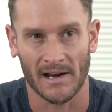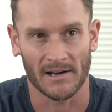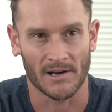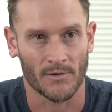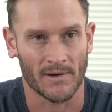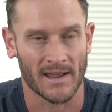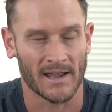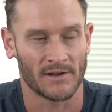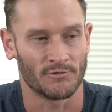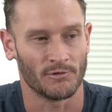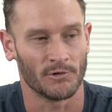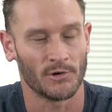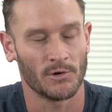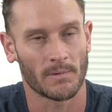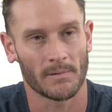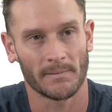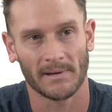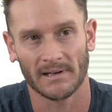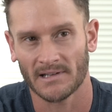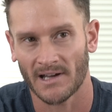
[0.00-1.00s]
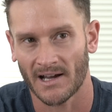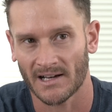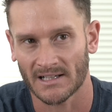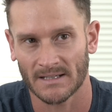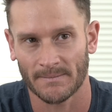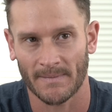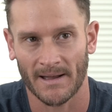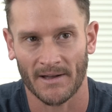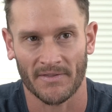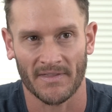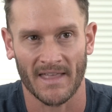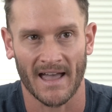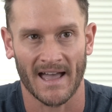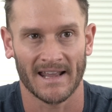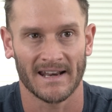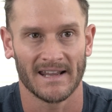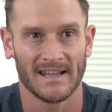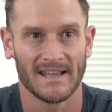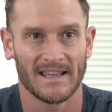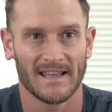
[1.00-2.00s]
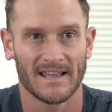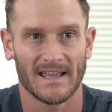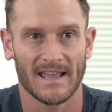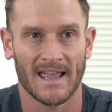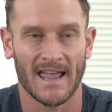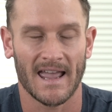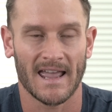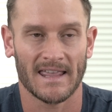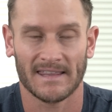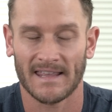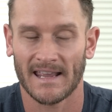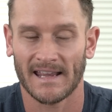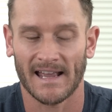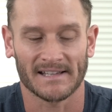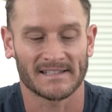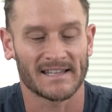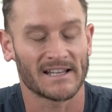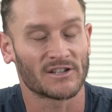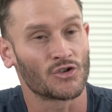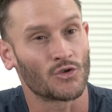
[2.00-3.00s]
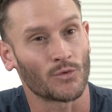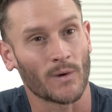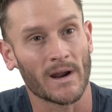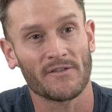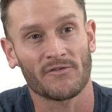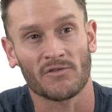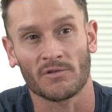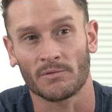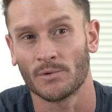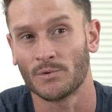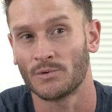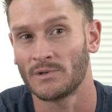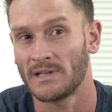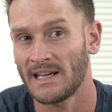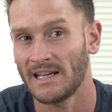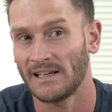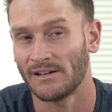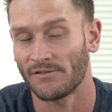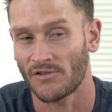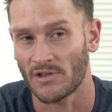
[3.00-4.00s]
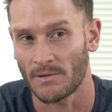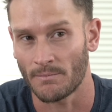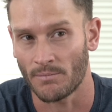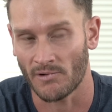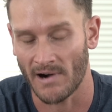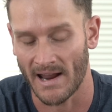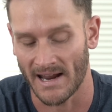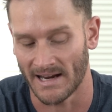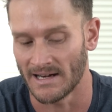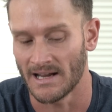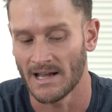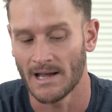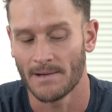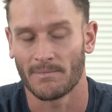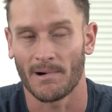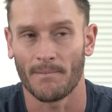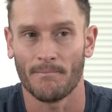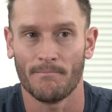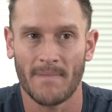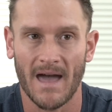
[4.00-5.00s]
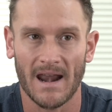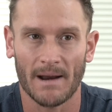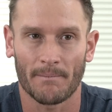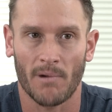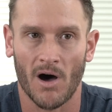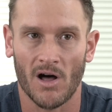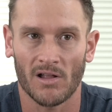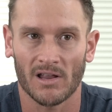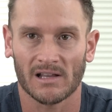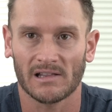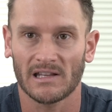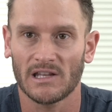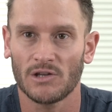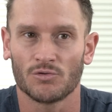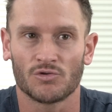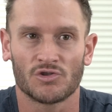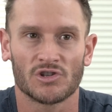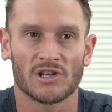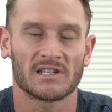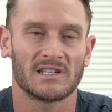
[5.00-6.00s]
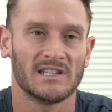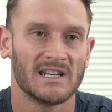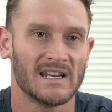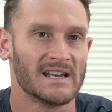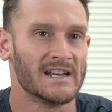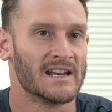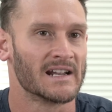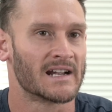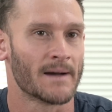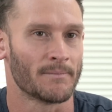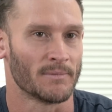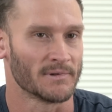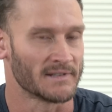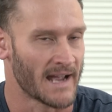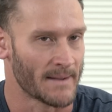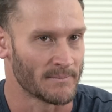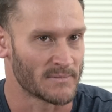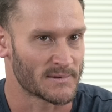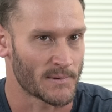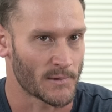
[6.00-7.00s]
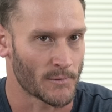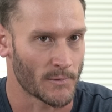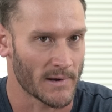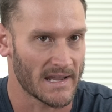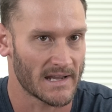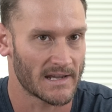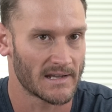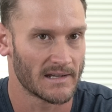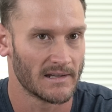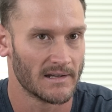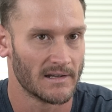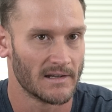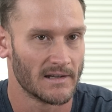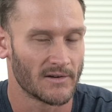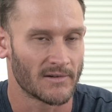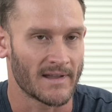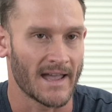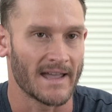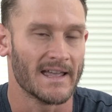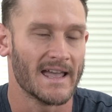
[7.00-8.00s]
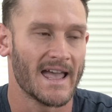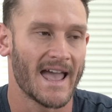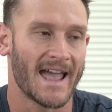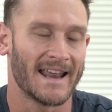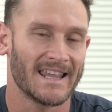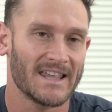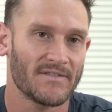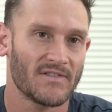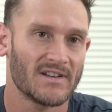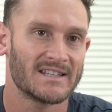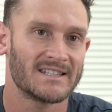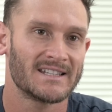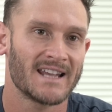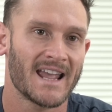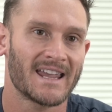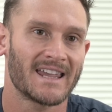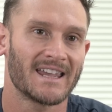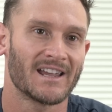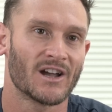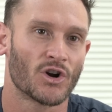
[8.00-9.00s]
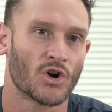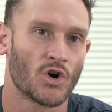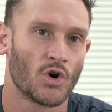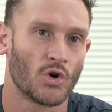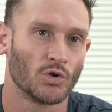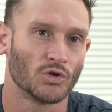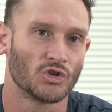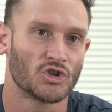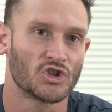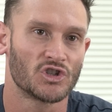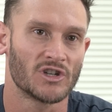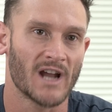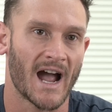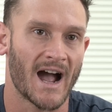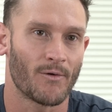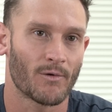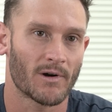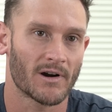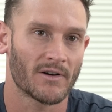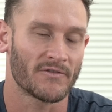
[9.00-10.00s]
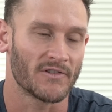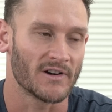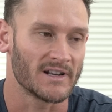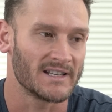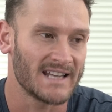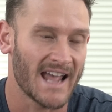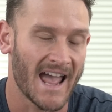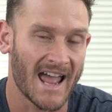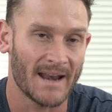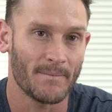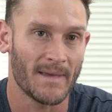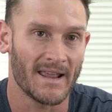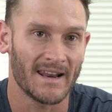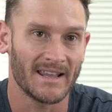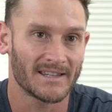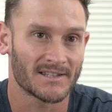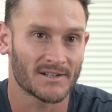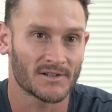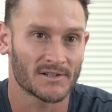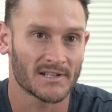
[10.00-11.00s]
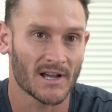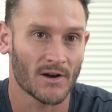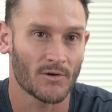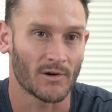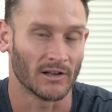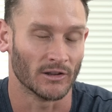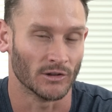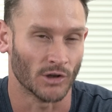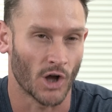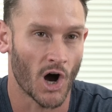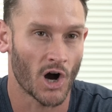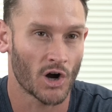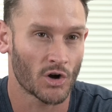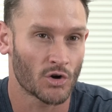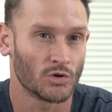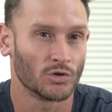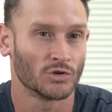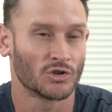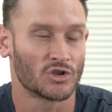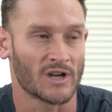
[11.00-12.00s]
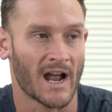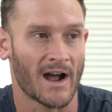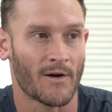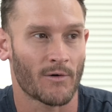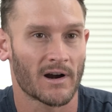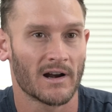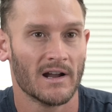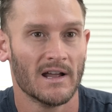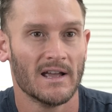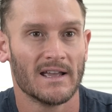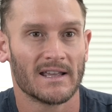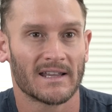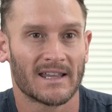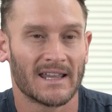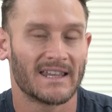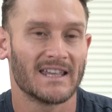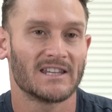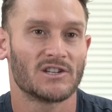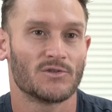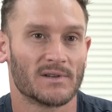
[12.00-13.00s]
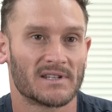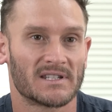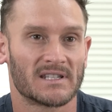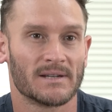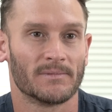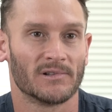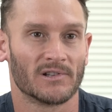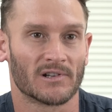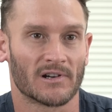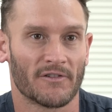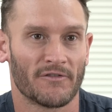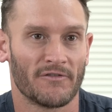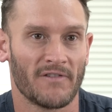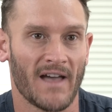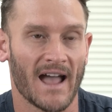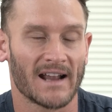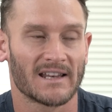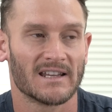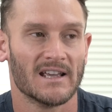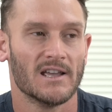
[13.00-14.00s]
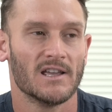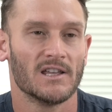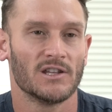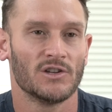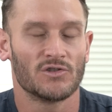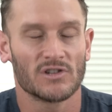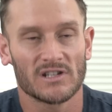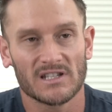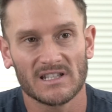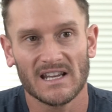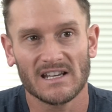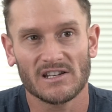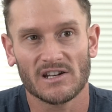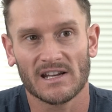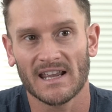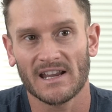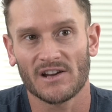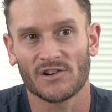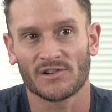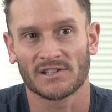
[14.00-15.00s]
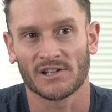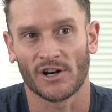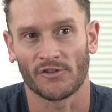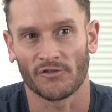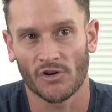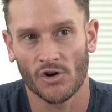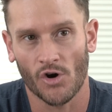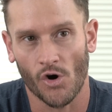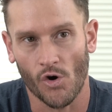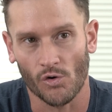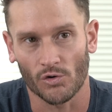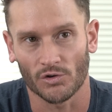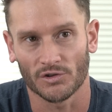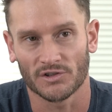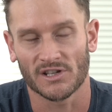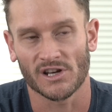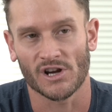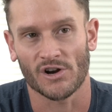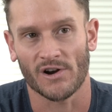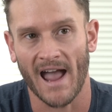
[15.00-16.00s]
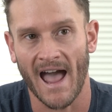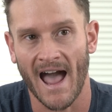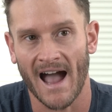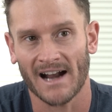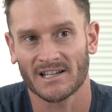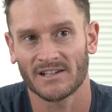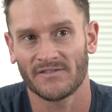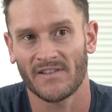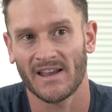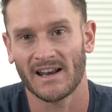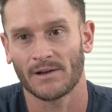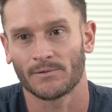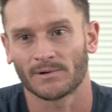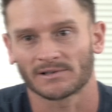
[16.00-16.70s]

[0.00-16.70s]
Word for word: I know Andrew Huberman talks about that. It, it, yes, that's great for routine and for the brain, but metabolically, you just need it a couple times per week. Okay, and even taking a cold shower for 10 minutes or so, a long cold shower, can get you a similar effect. You just need to get yourself cold so you're activating